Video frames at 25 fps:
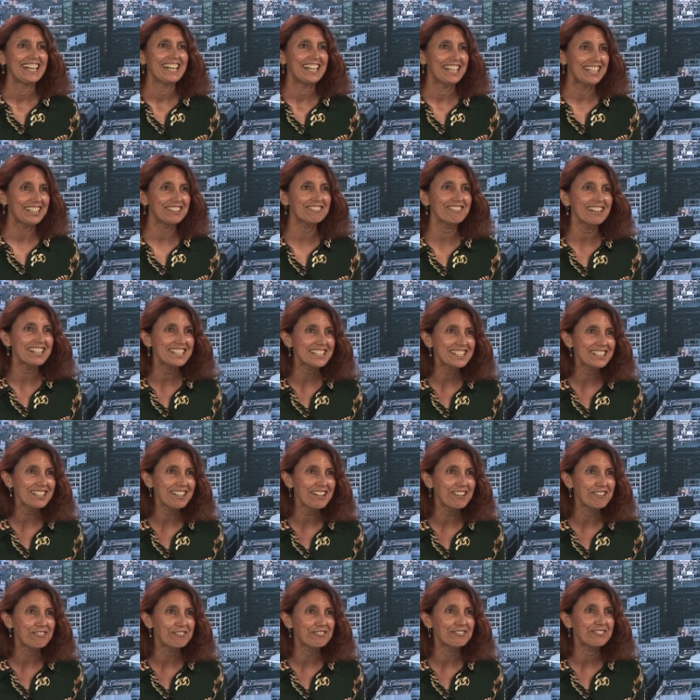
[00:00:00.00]
Great
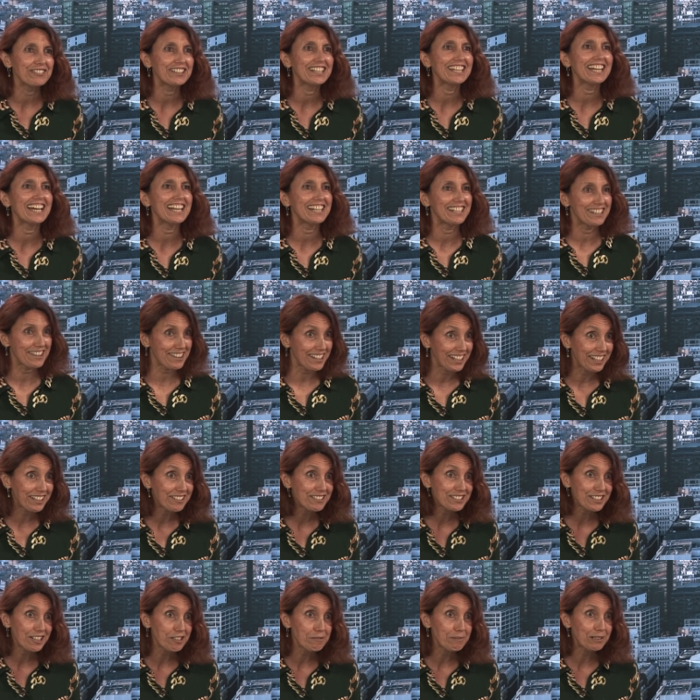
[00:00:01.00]
stuff. Ellen, thank you
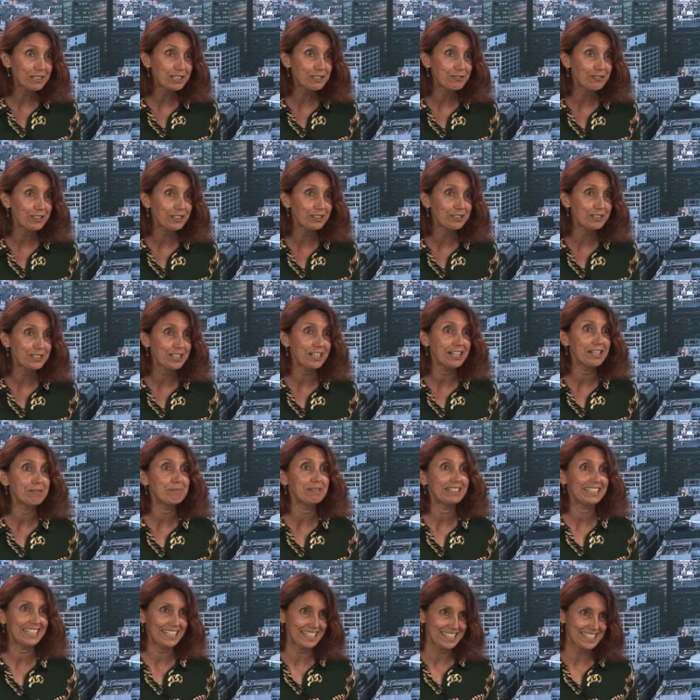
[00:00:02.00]
so much for your time
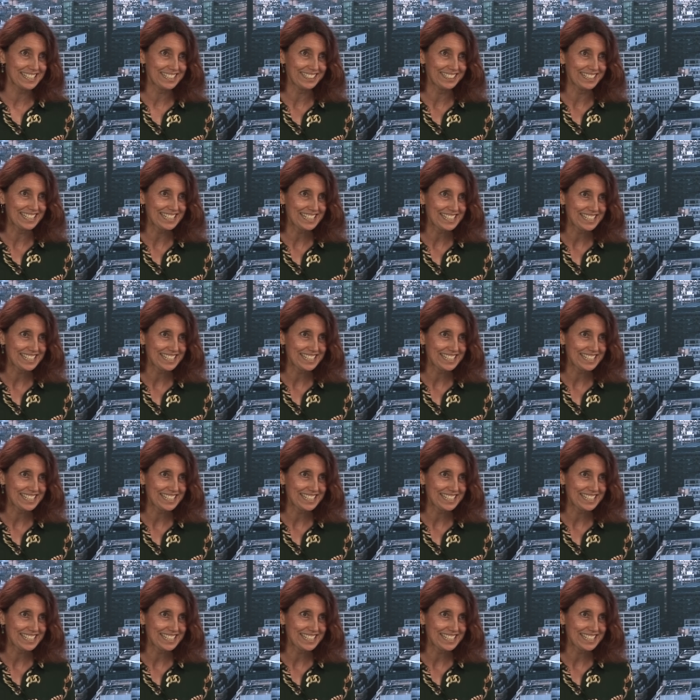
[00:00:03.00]
and insights